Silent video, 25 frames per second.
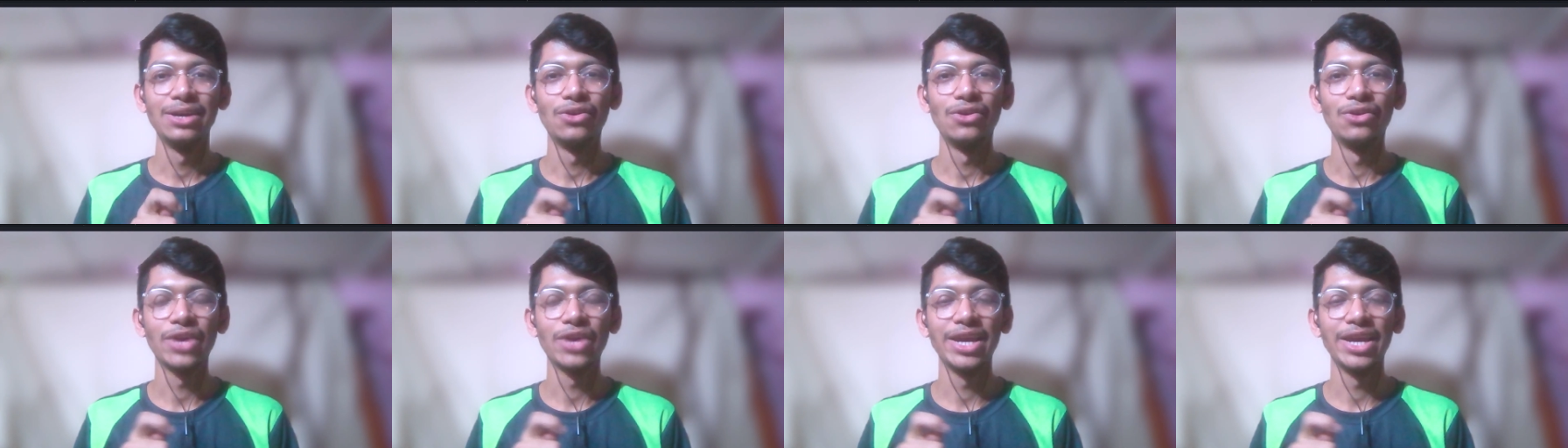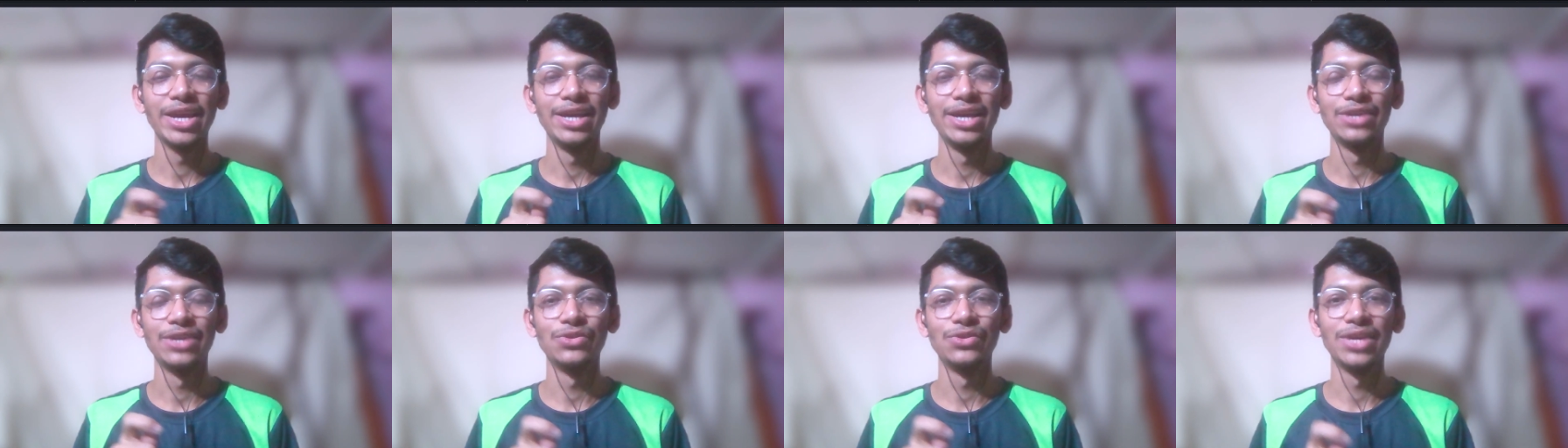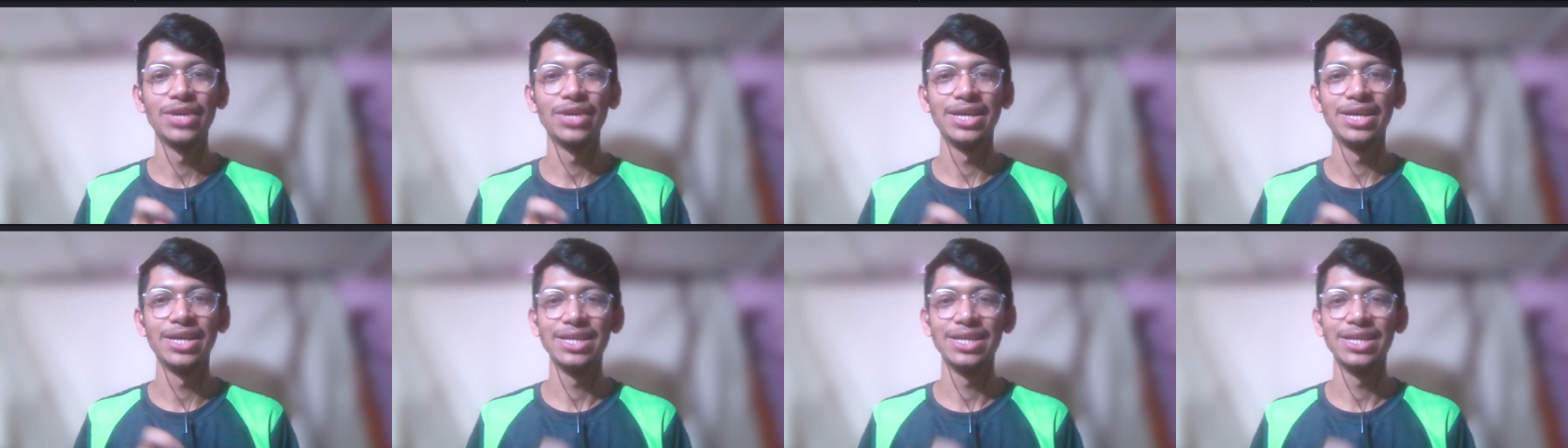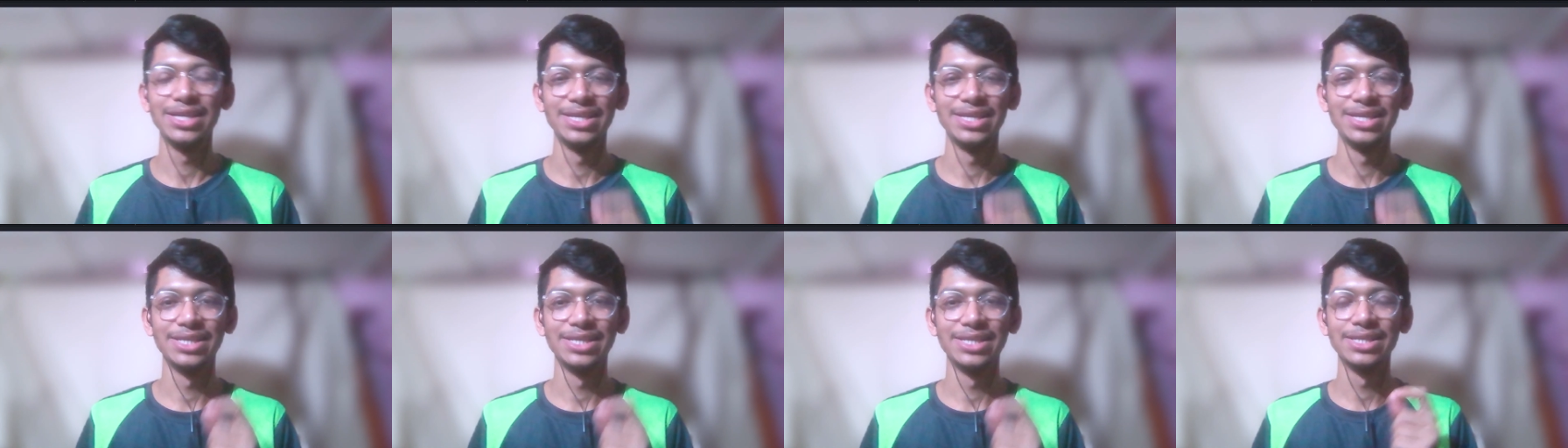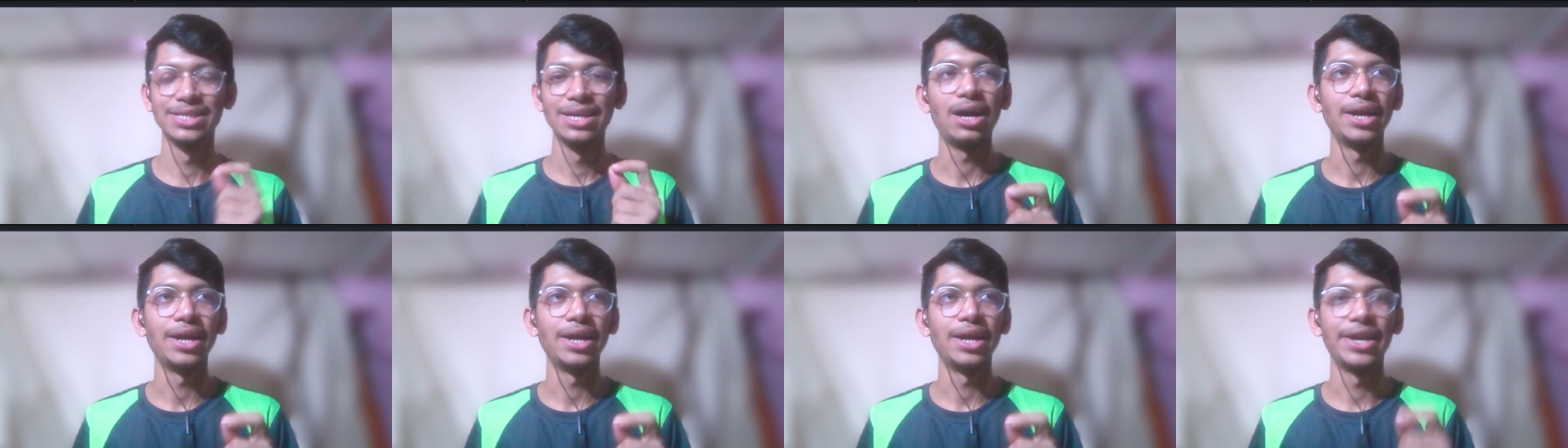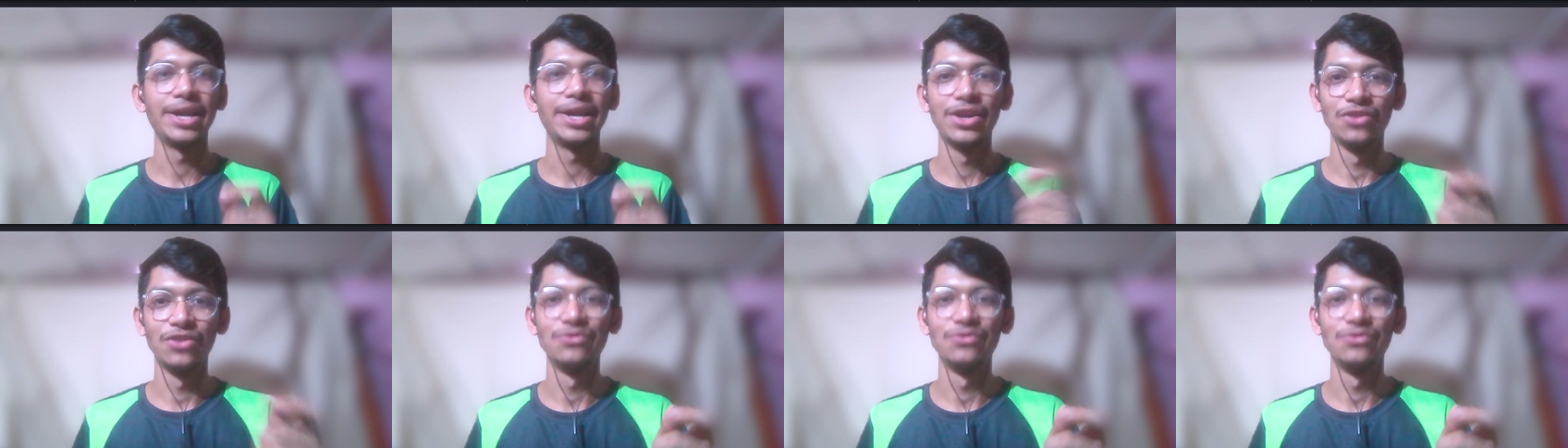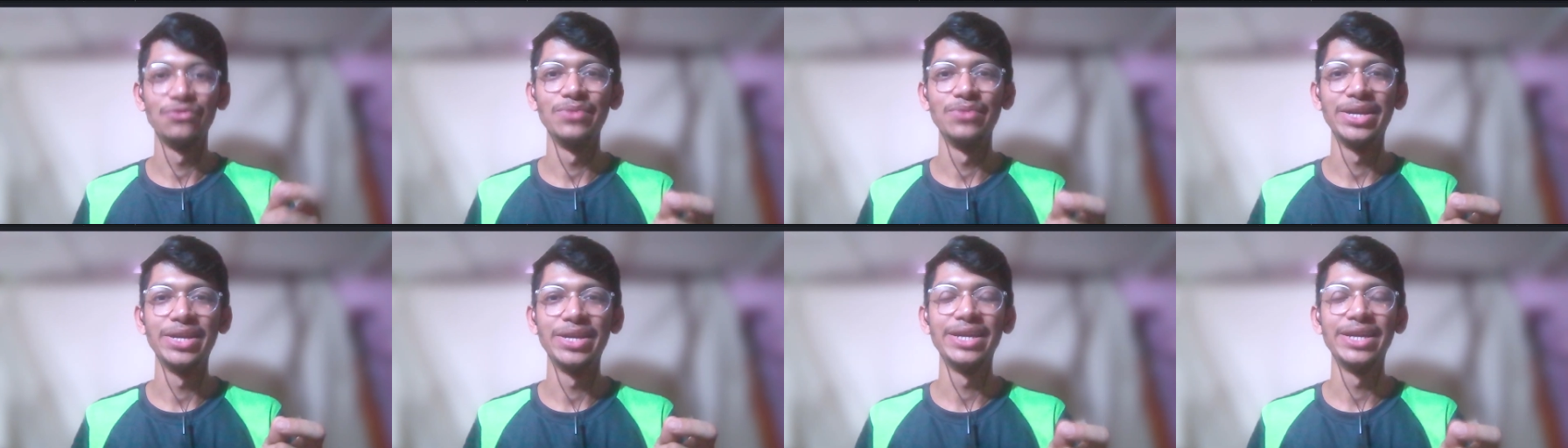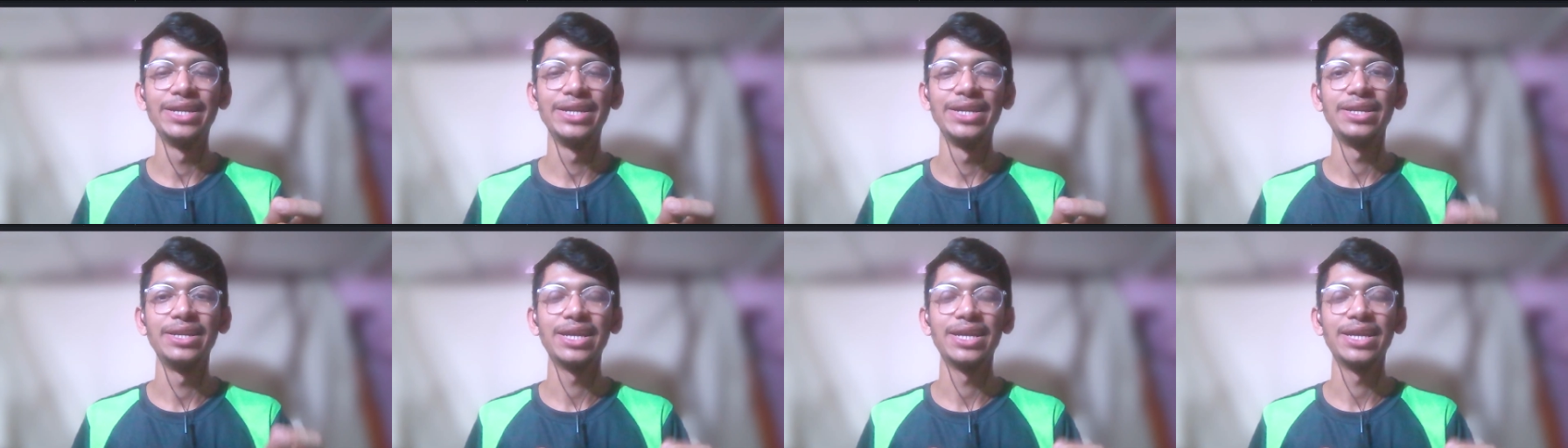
okay, today he is ahead of me,